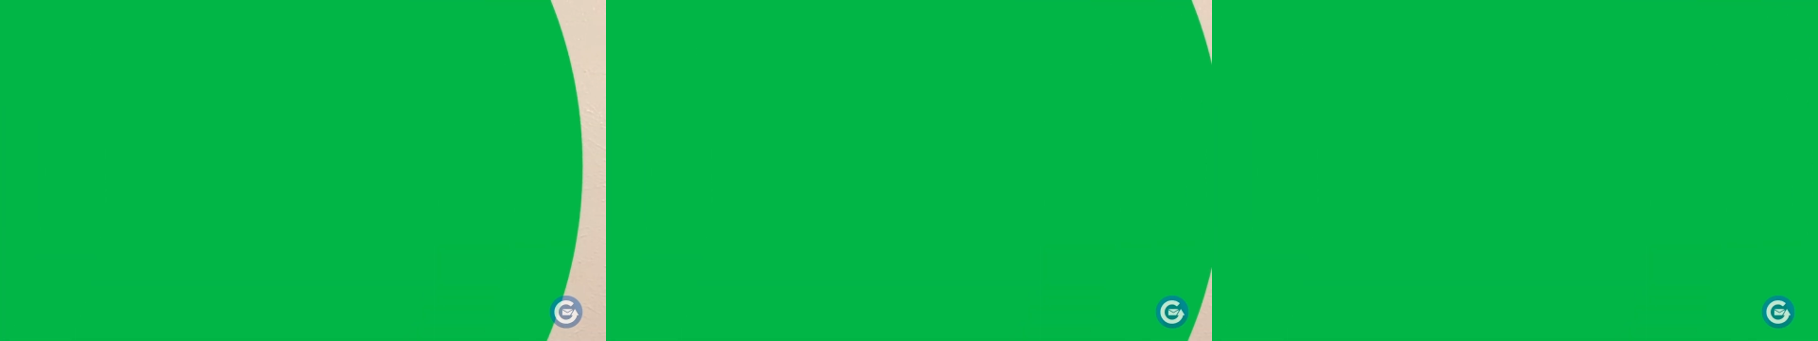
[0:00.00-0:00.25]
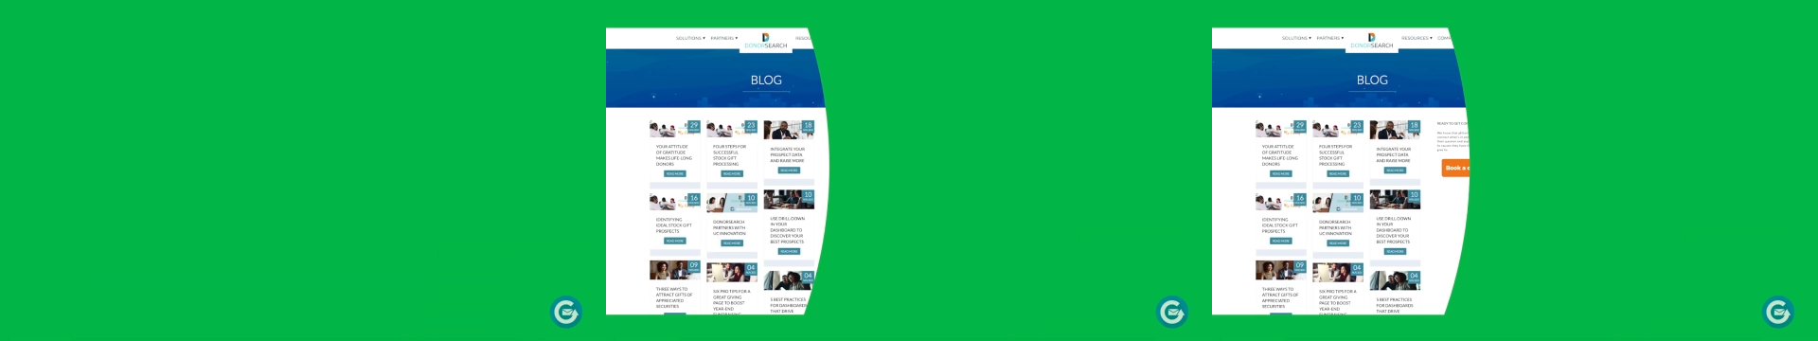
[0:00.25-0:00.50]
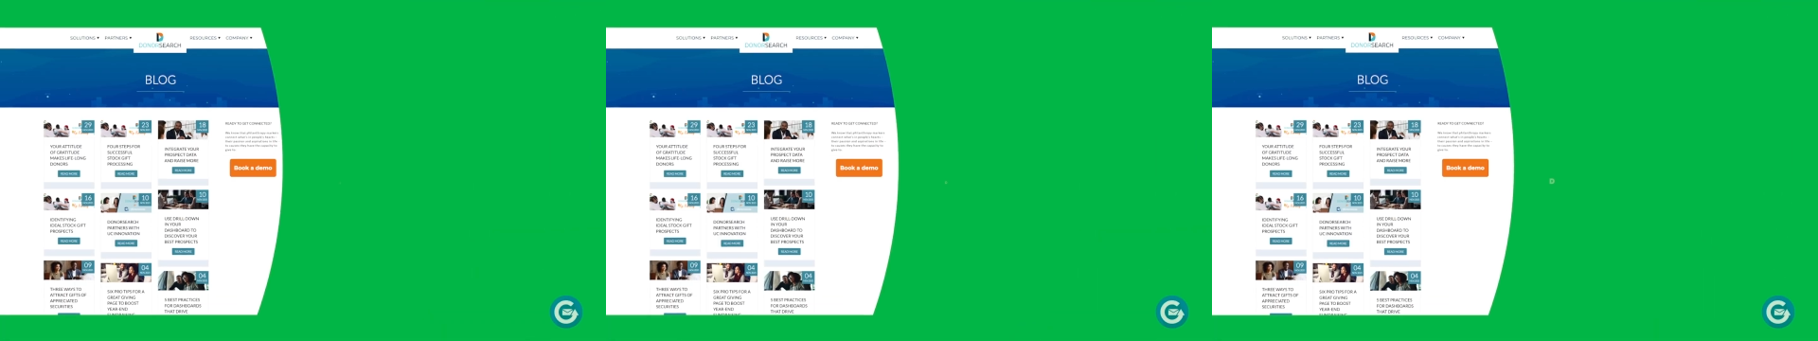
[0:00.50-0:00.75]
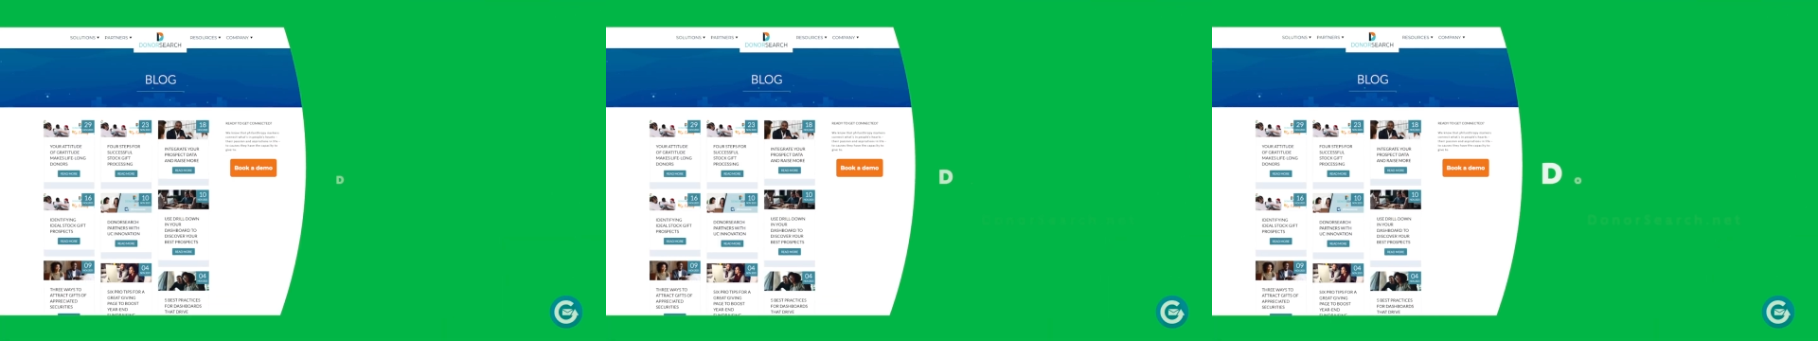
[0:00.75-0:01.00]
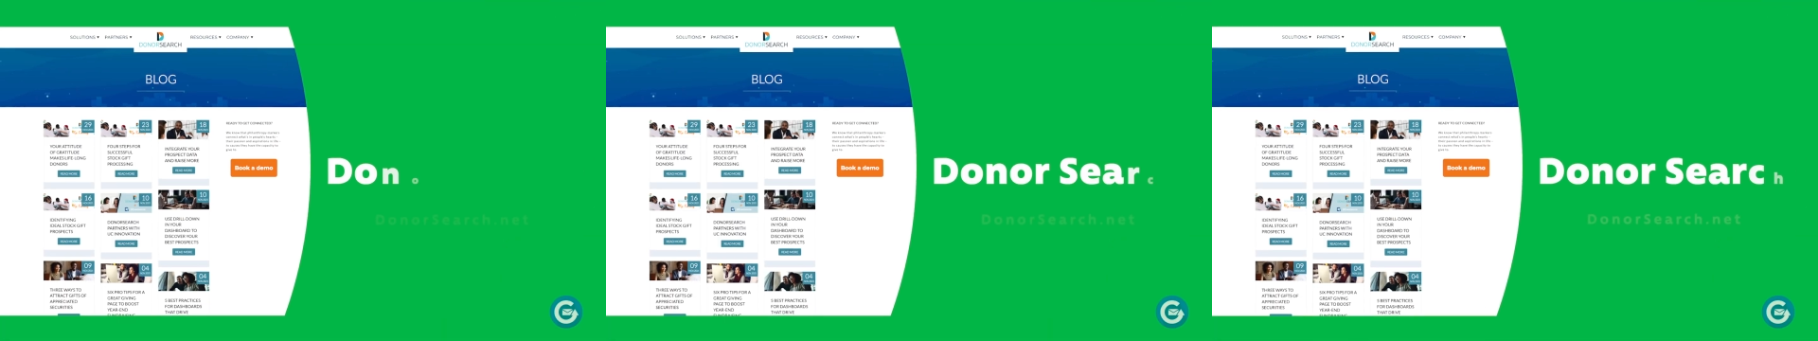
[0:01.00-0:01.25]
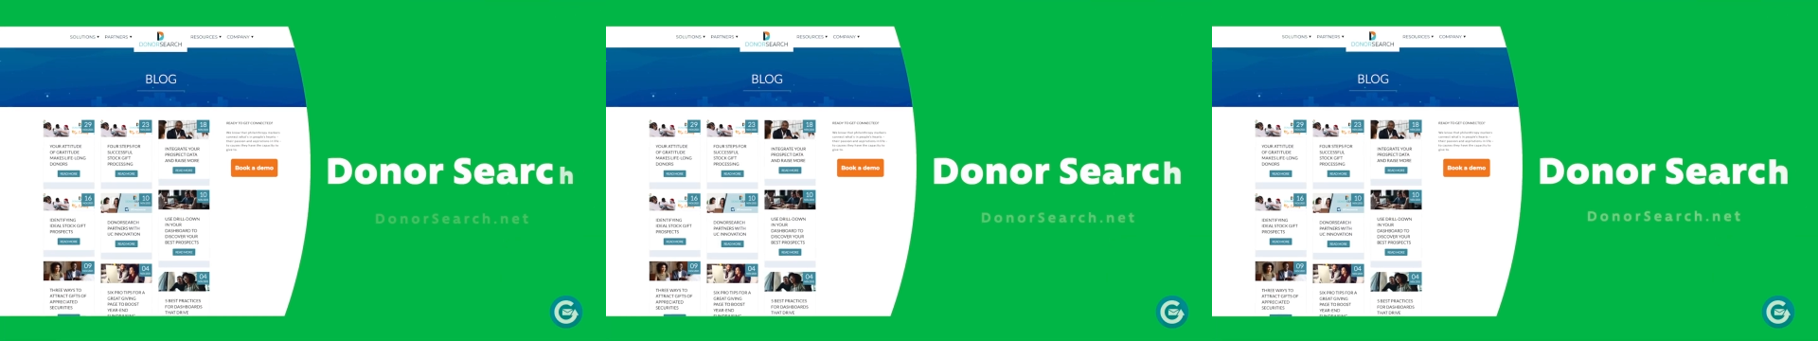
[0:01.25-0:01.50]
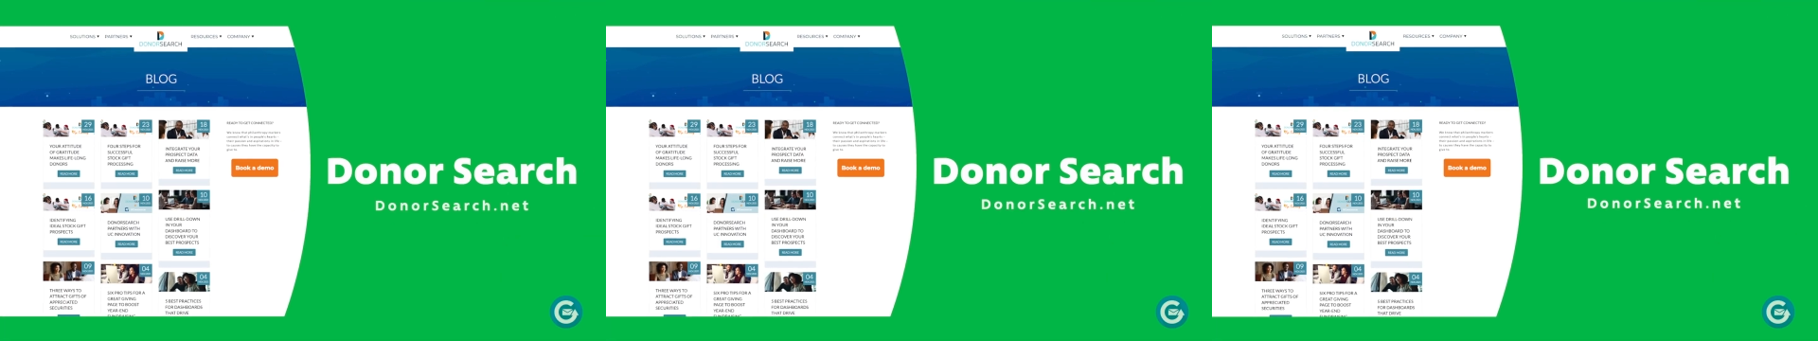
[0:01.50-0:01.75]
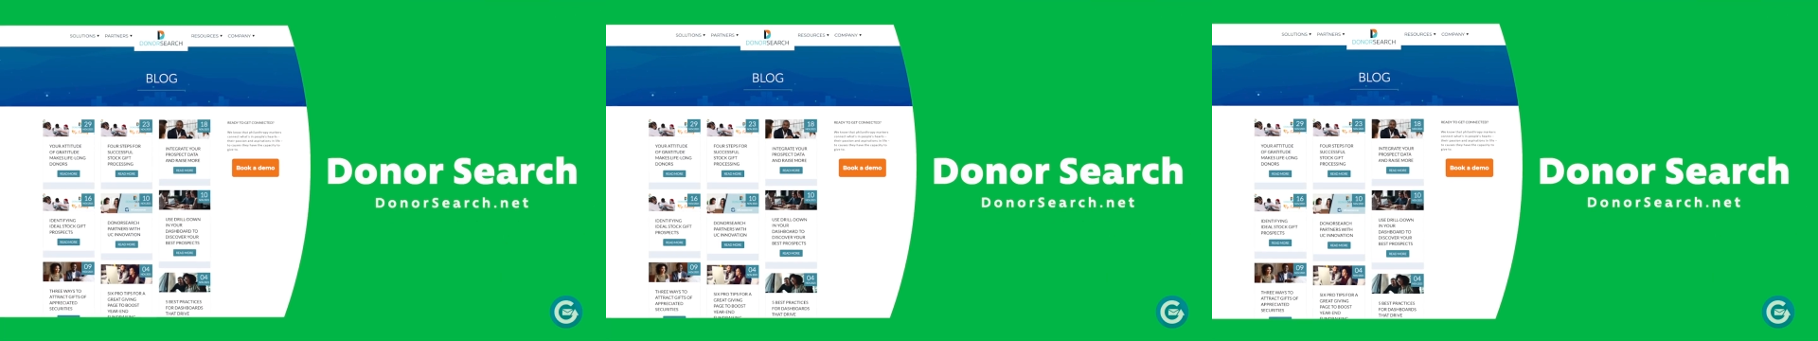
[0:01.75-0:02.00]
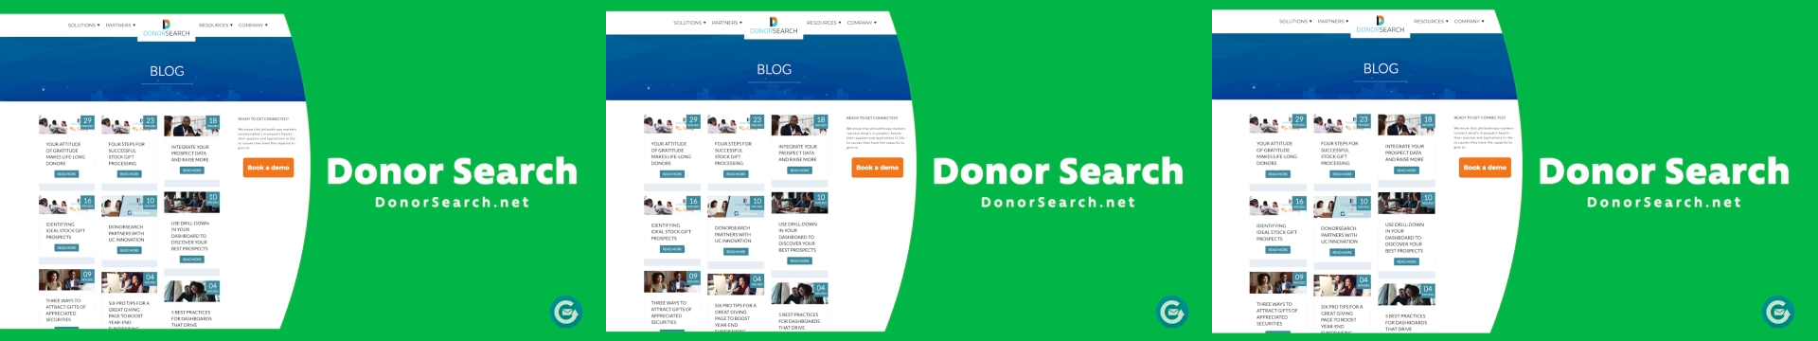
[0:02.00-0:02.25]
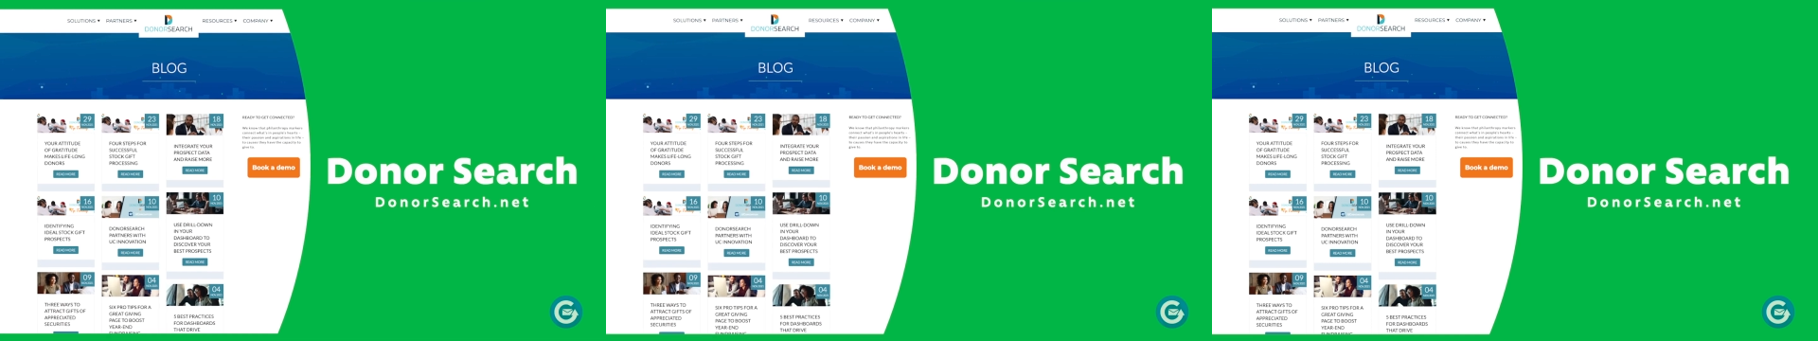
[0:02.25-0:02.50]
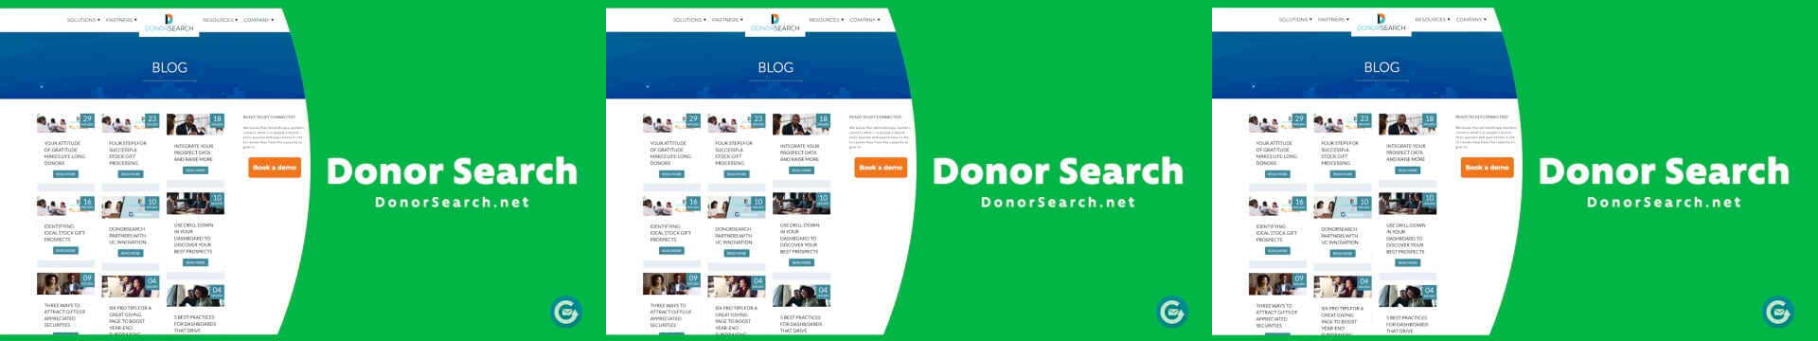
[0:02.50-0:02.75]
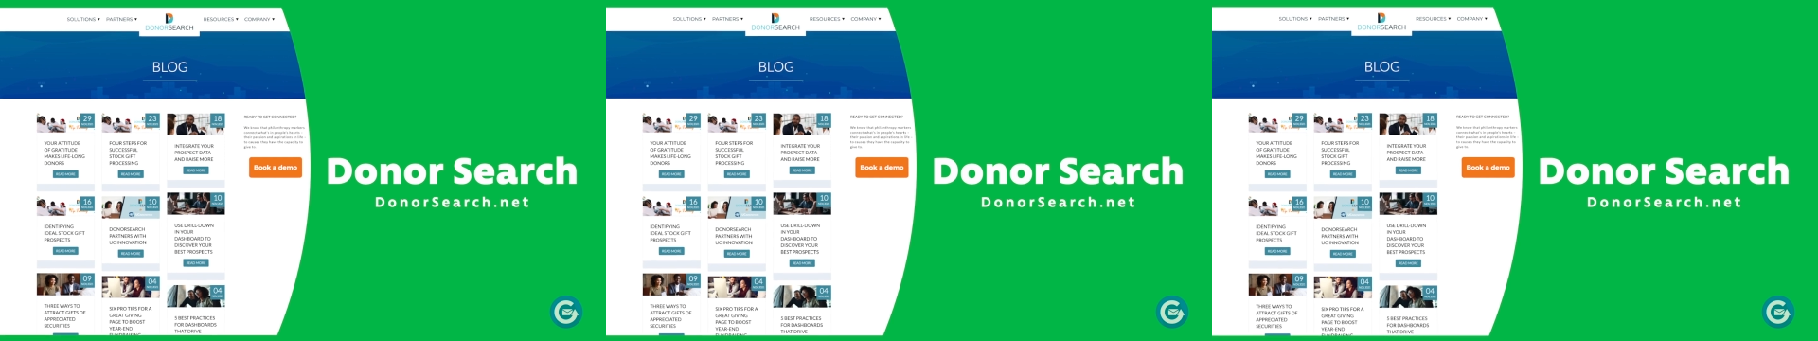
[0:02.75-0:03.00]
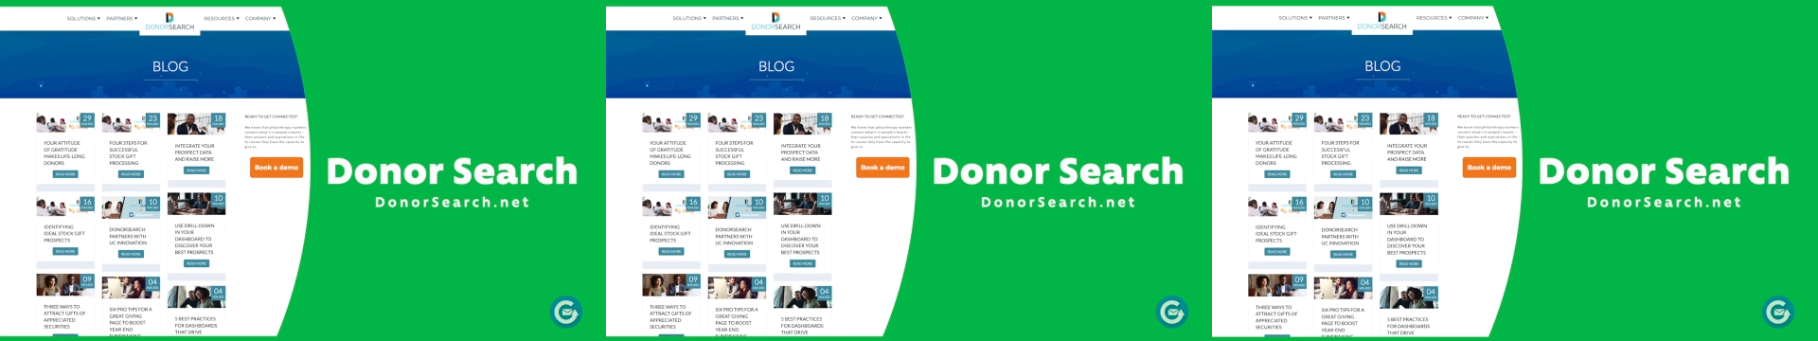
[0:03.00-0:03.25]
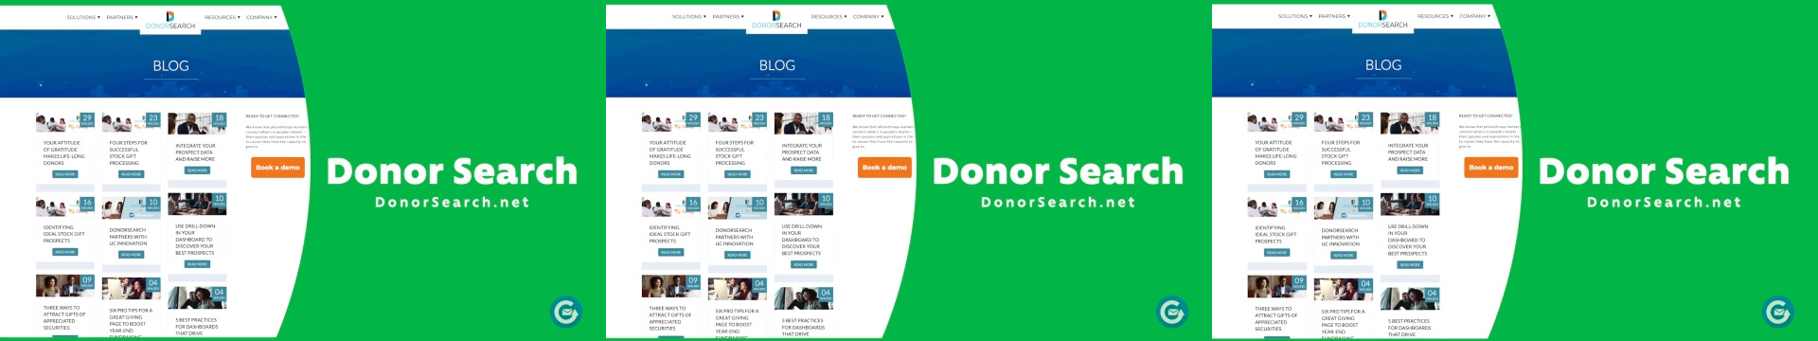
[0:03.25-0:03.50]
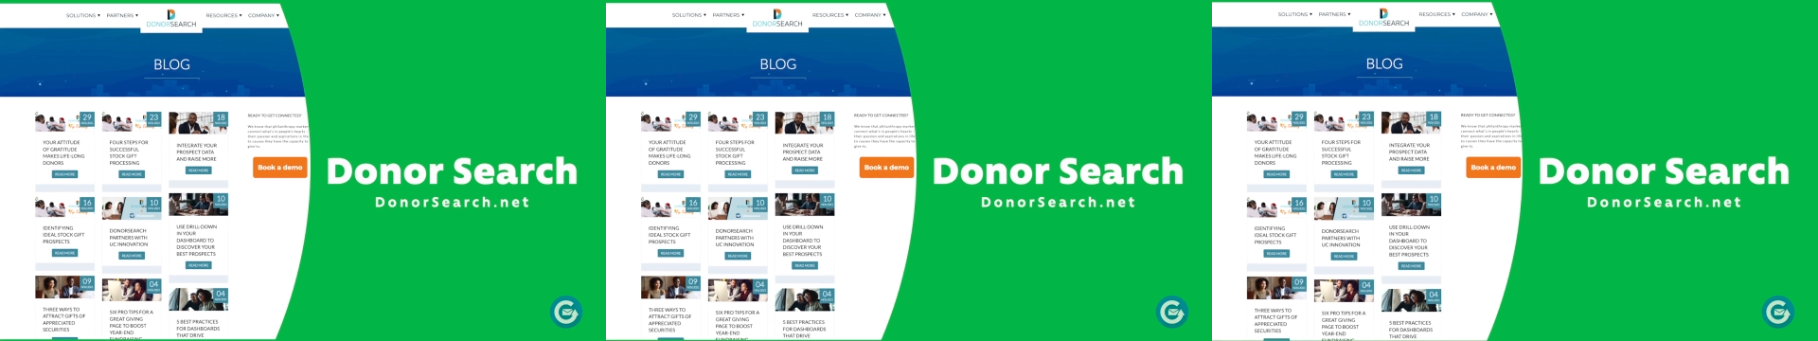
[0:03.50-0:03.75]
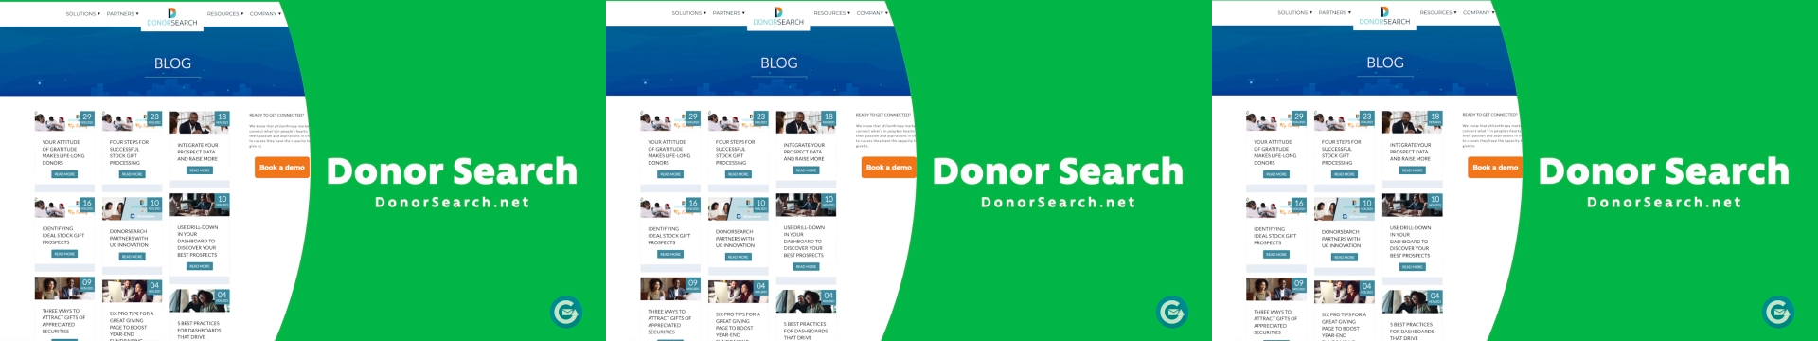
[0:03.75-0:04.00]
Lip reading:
Nobody's mouth can be seen.